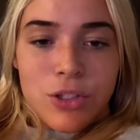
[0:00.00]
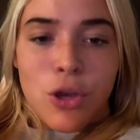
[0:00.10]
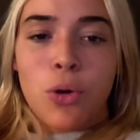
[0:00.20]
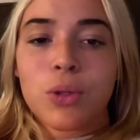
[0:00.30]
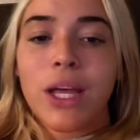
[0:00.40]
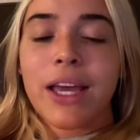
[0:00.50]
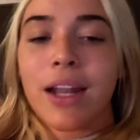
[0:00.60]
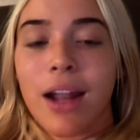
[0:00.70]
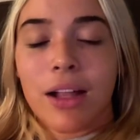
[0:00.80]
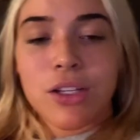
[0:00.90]

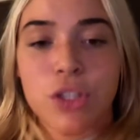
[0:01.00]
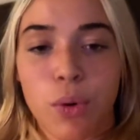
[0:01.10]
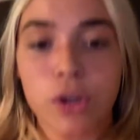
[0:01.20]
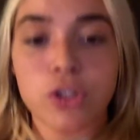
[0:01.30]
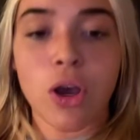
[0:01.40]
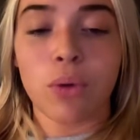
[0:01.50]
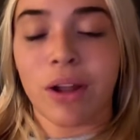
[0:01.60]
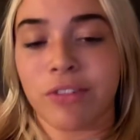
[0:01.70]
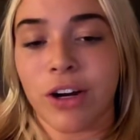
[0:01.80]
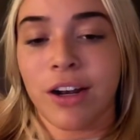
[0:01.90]
Tulane and LSU are so
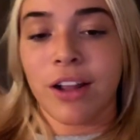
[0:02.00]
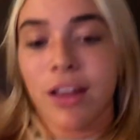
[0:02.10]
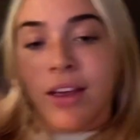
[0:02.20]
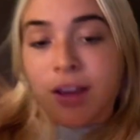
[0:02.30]
different.